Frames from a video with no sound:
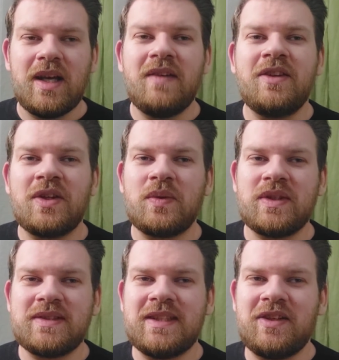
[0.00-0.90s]
Even though
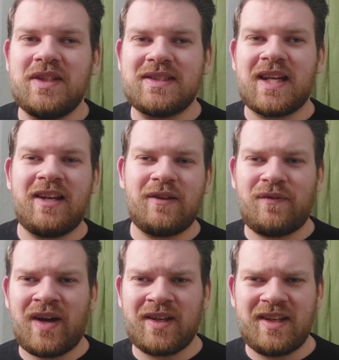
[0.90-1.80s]
this year is kind of
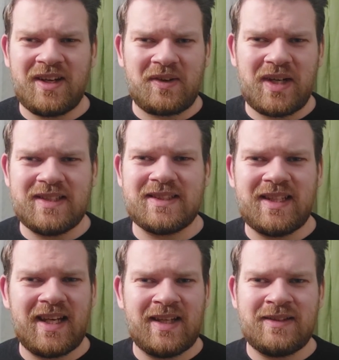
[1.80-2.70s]
funky and
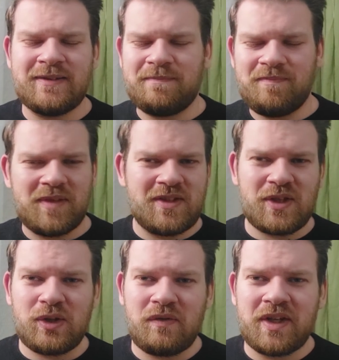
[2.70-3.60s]
crazy and it's
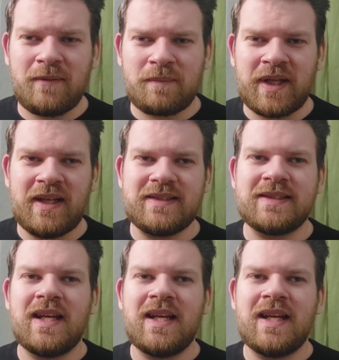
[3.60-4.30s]
all over the place,